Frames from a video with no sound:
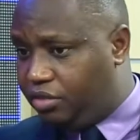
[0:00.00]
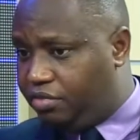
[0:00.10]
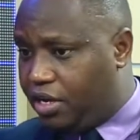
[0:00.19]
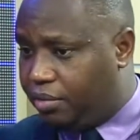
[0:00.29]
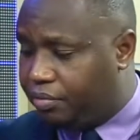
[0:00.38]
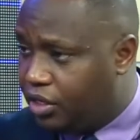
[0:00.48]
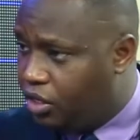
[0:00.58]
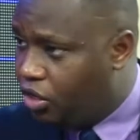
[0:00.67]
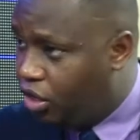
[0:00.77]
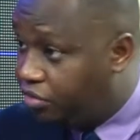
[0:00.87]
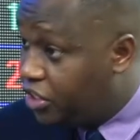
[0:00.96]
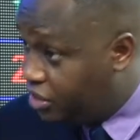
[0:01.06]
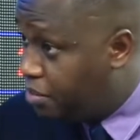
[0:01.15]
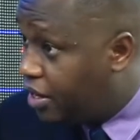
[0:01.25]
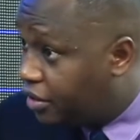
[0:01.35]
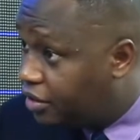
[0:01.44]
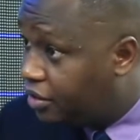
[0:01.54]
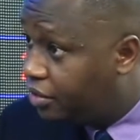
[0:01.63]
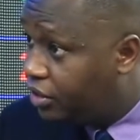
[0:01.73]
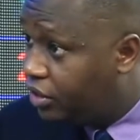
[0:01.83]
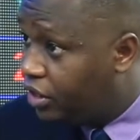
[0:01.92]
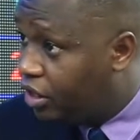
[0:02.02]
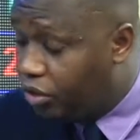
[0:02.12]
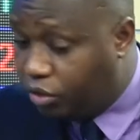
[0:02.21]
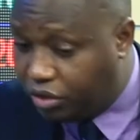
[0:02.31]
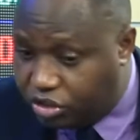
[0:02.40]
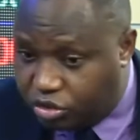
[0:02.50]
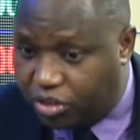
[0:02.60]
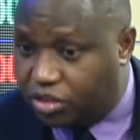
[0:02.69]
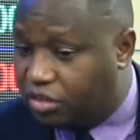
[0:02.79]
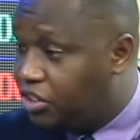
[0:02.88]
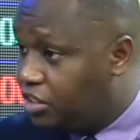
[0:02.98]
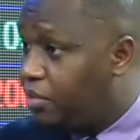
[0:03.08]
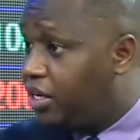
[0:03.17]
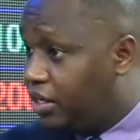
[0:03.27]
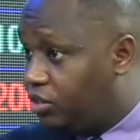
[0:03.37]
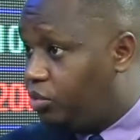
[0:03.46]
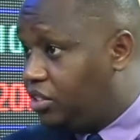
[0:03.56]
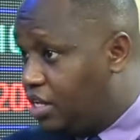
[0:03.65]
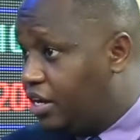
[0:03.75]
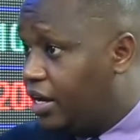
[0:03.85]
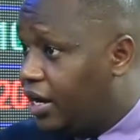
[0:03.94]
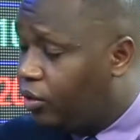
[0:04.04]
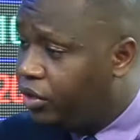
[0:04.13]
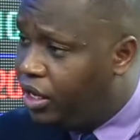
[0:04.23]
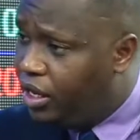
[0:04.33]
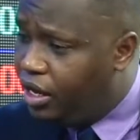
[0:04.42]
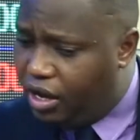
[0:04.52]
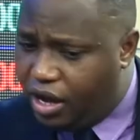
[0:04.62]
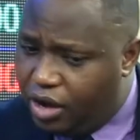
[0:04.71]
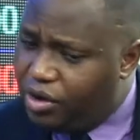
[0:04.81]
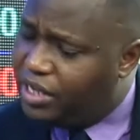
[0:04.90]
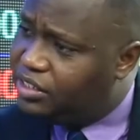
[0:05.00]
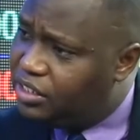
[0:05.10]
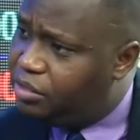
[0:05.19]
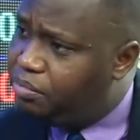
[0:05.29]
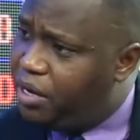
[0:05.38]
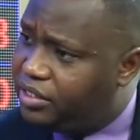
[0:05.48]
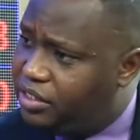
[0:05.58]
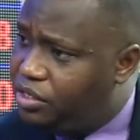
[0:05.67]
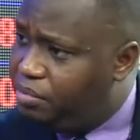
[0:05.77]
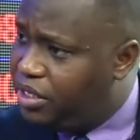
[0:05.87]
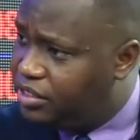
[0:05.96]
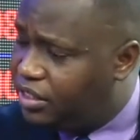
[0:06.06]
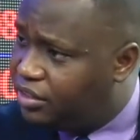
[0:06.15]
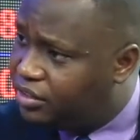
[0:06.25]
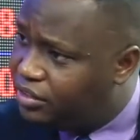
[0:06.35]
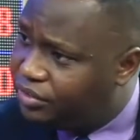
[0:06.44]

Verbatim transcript: of, um, of Chase Bank. And we know the situation of Chase Bank as we stand now. Mm -hmm. How has this impacted your business?